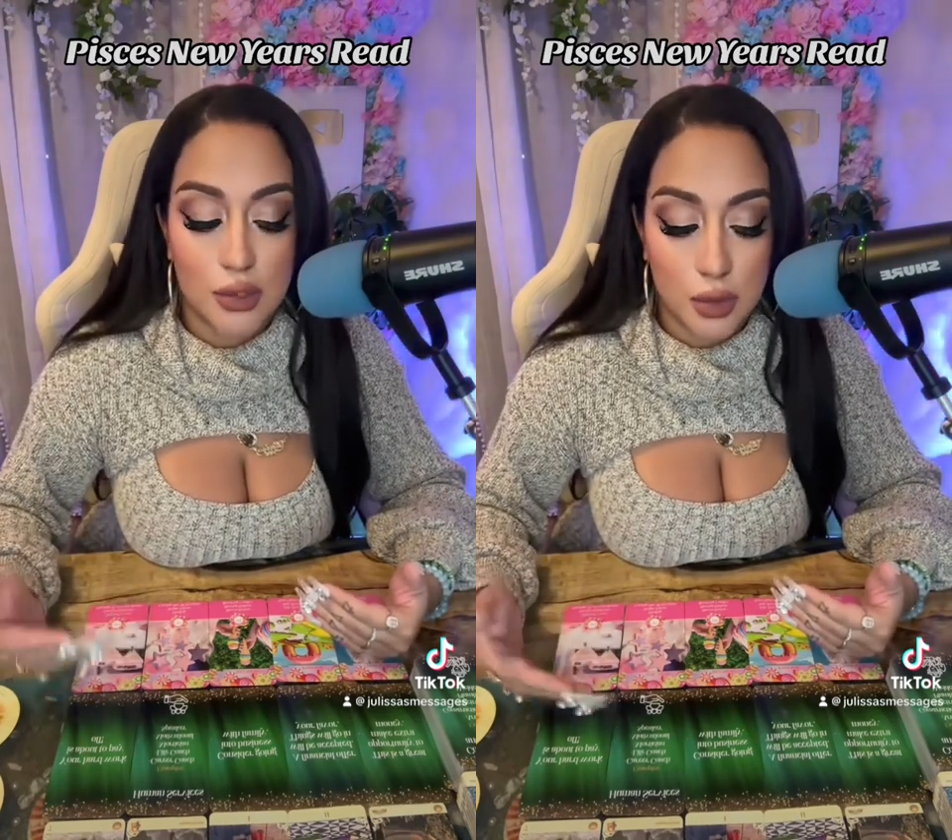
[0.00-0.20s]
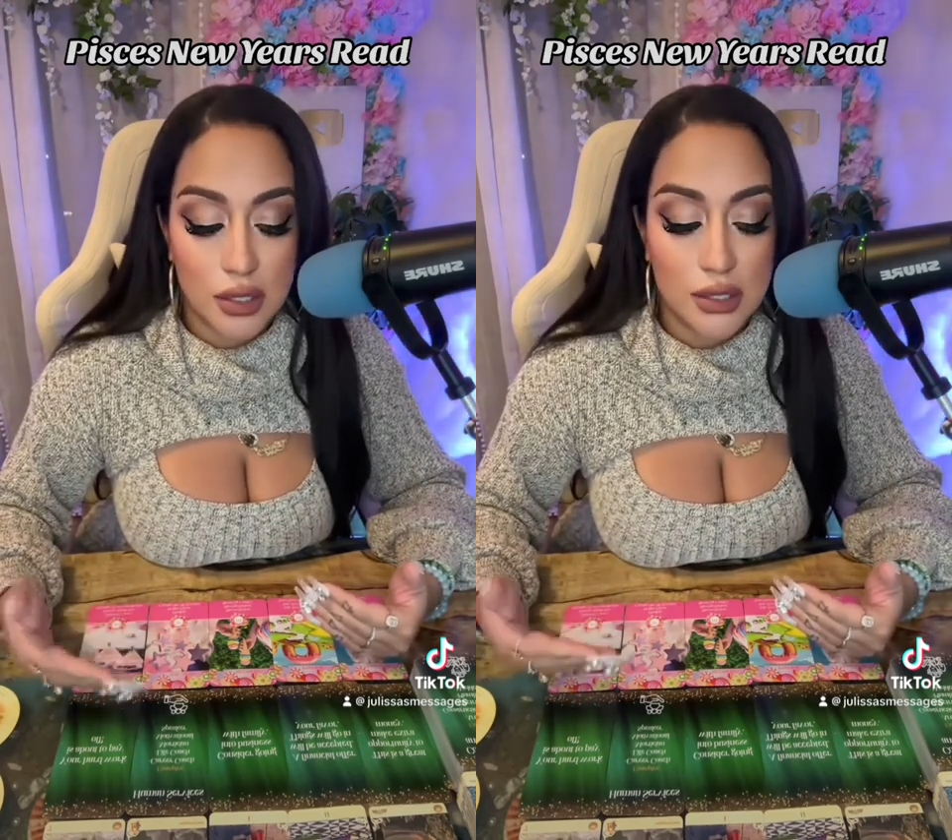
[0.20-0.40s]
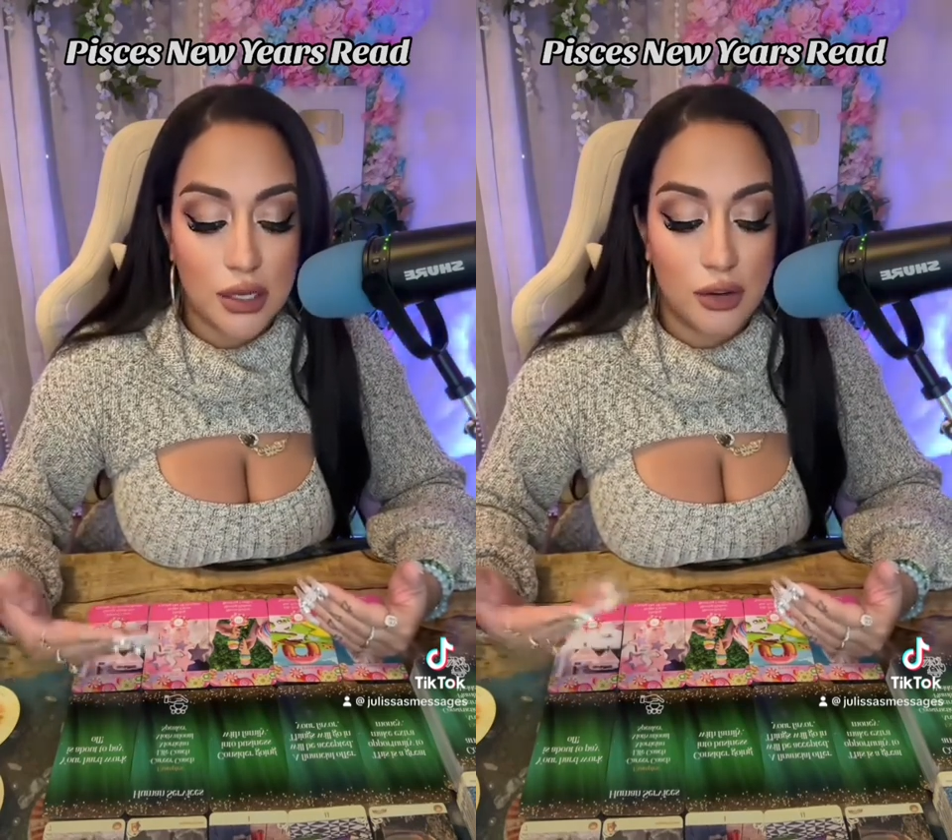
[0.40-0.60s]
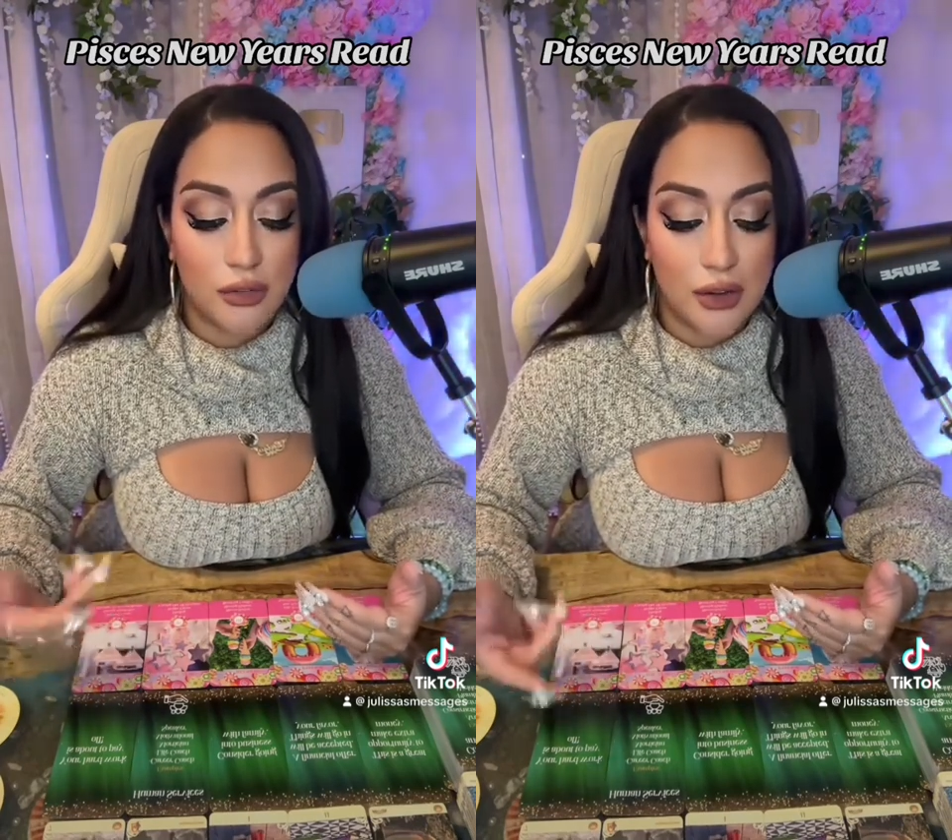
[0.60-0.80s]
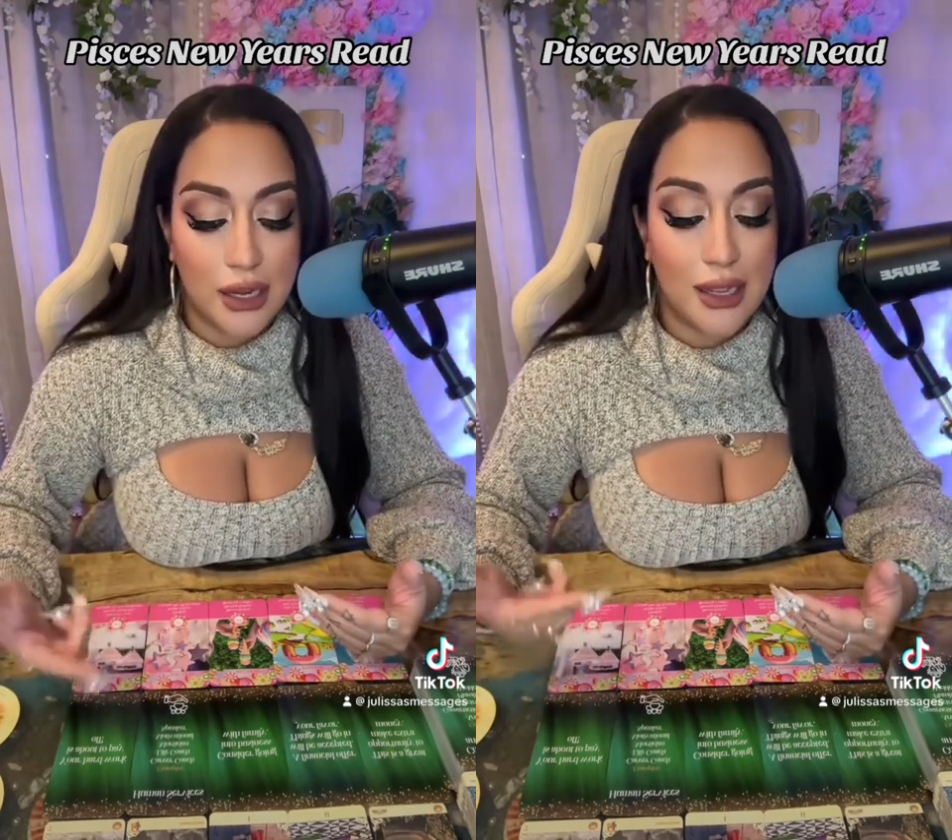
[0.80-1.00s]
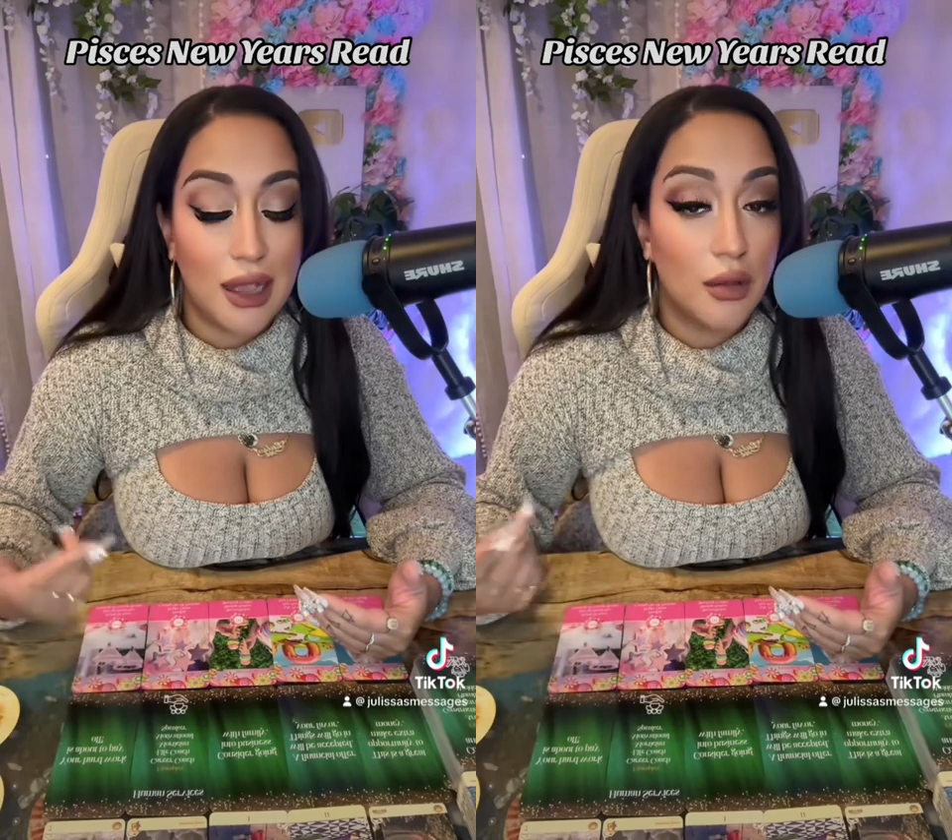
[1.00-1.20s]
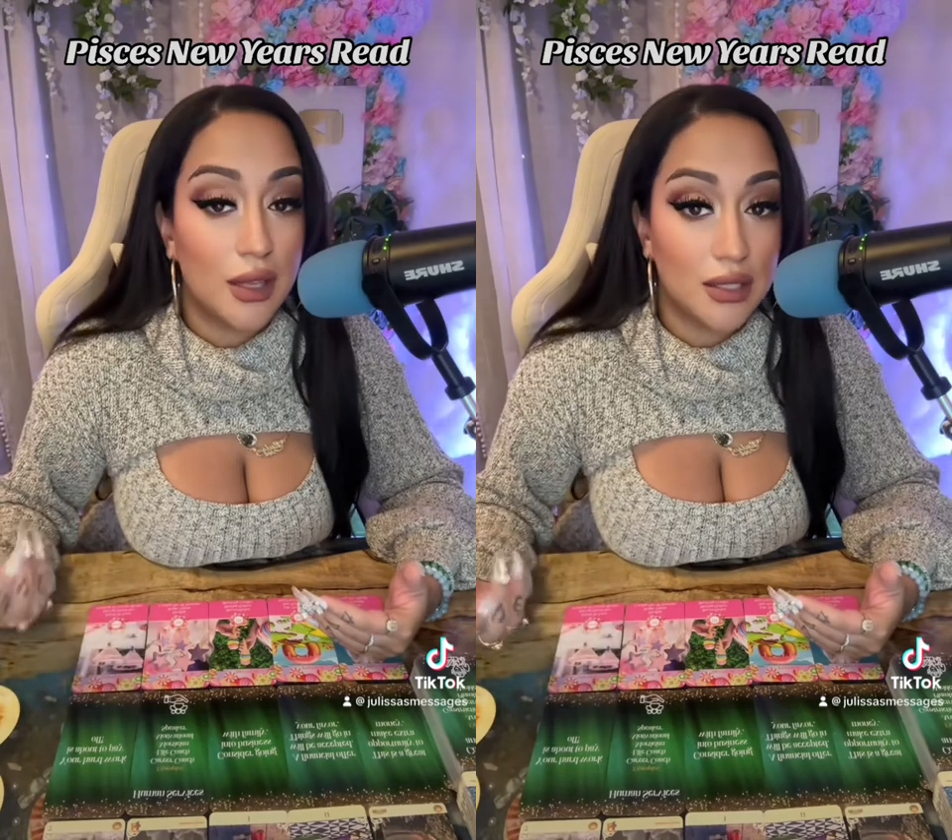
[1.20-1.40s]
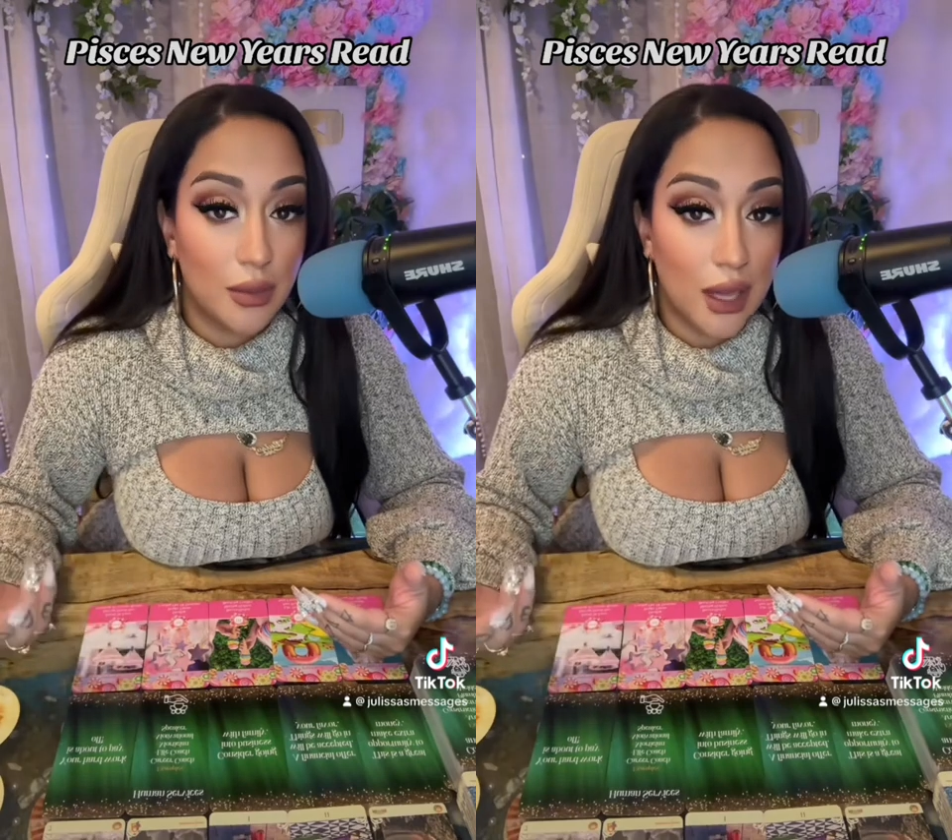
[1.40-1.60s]
person and you're finding out
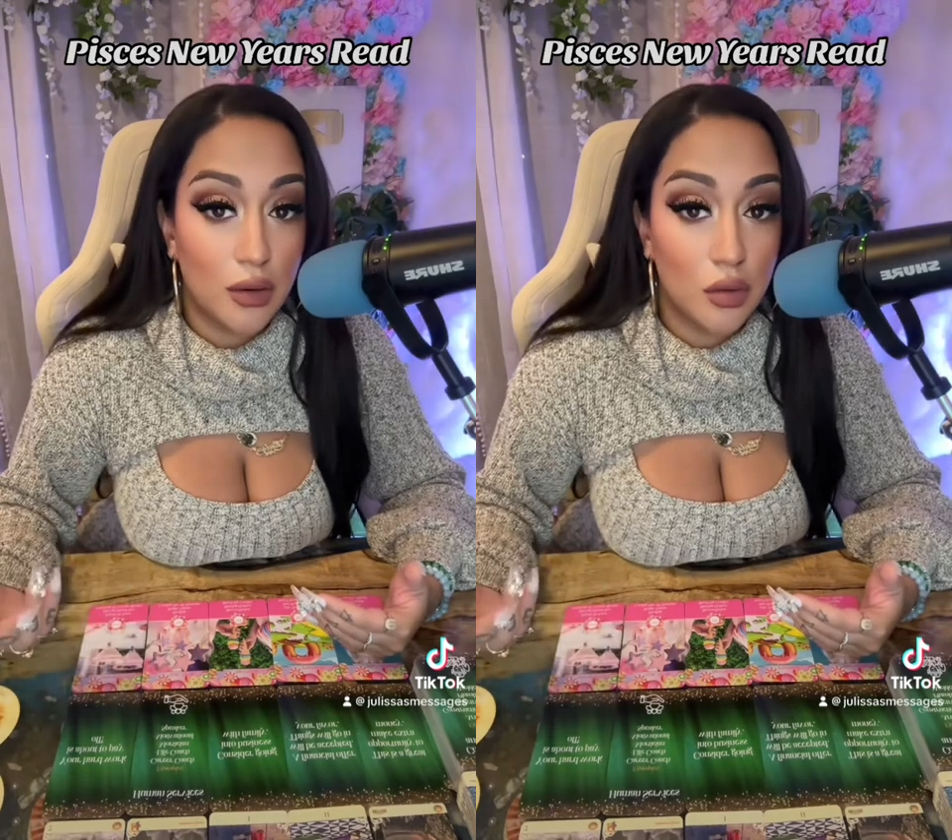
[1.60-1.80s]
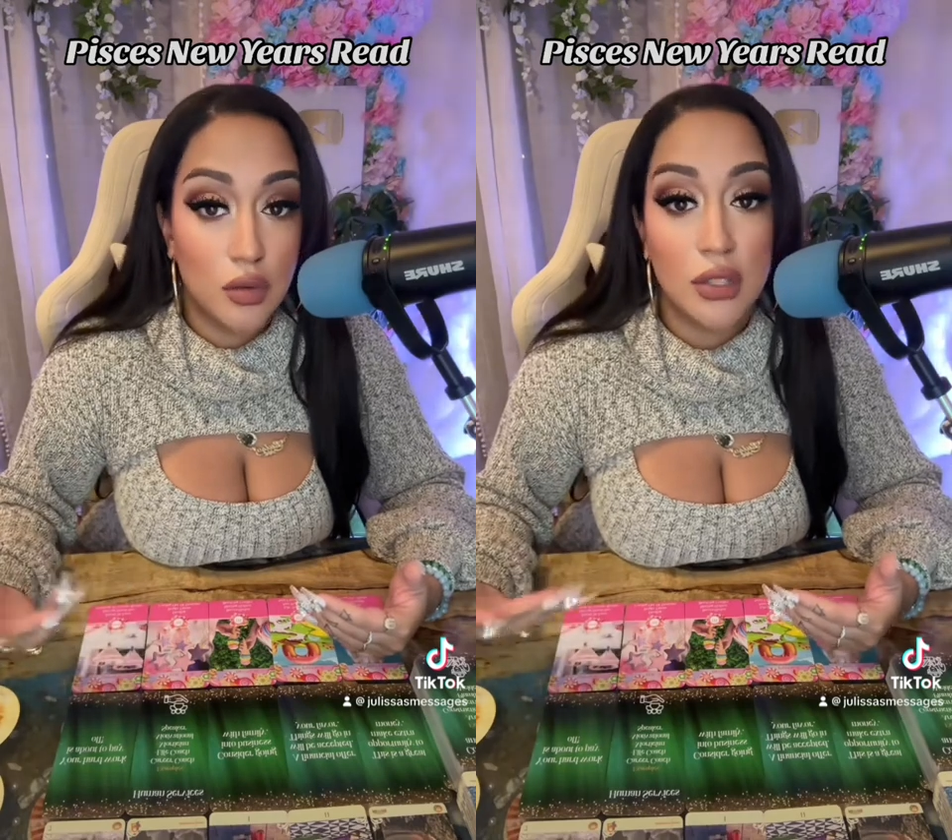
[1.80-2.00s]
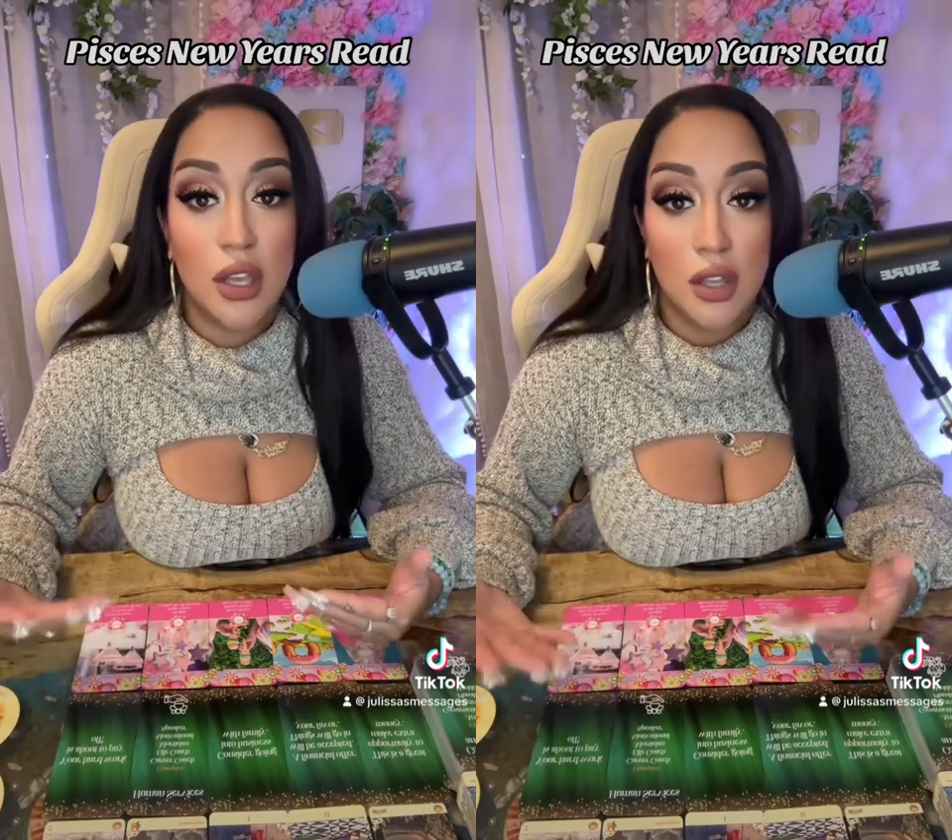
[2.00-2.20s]
that's the bad news.